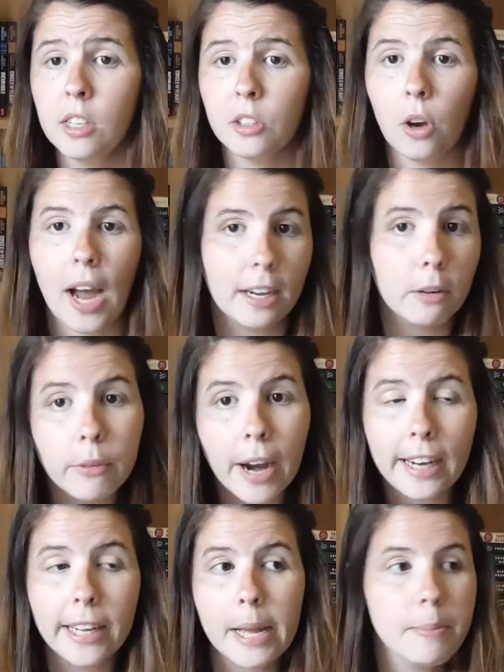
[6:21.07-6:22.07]
So I didn't
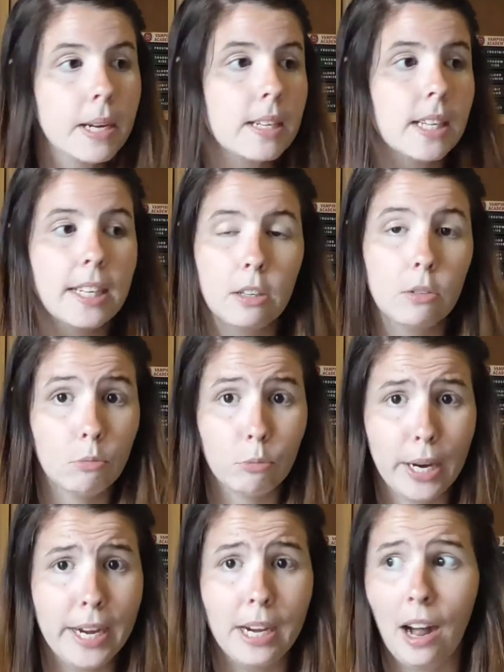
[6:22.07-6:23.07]
rate it because I
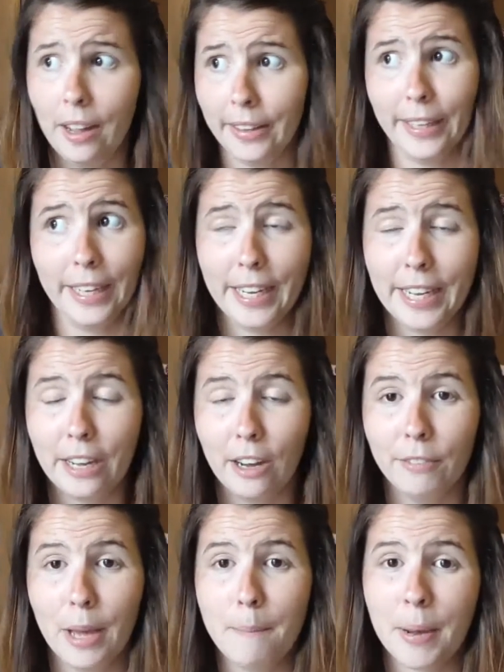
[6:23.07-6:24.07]
didn't read hardly any
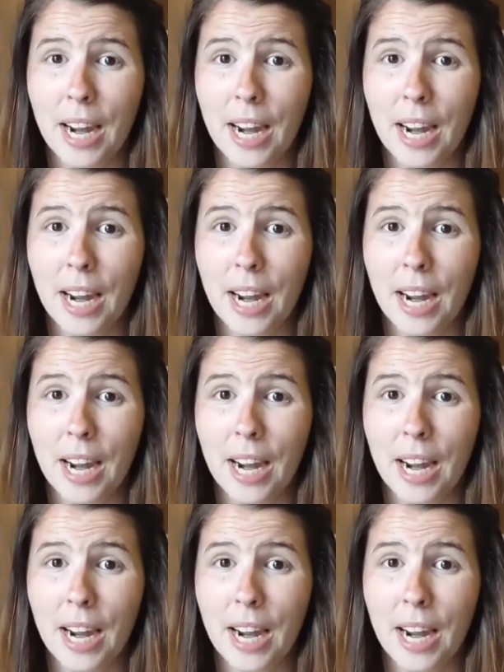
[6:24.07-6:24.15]
of it,